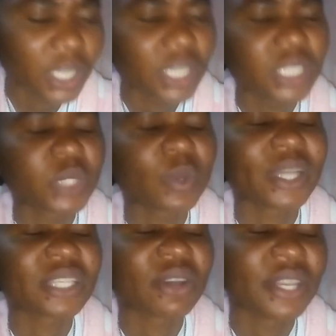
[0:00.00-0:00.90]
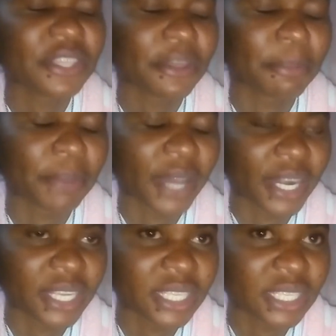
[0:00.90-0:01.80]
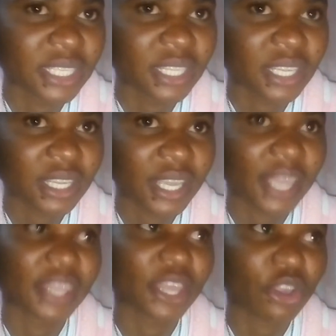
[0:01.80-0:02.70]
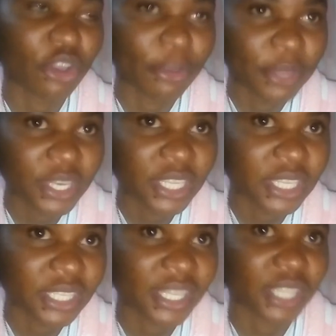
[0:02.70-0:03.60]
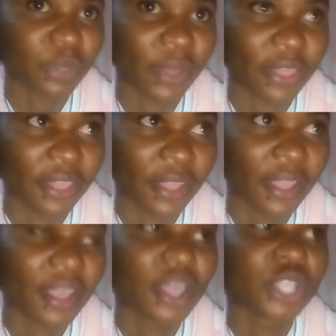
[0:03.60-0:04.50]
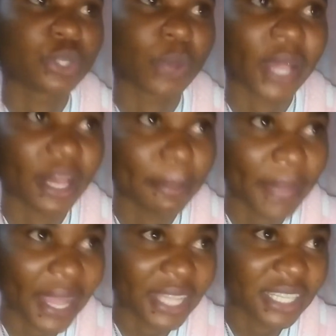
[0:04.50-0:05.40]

it was only the police and the communities that were there to help us.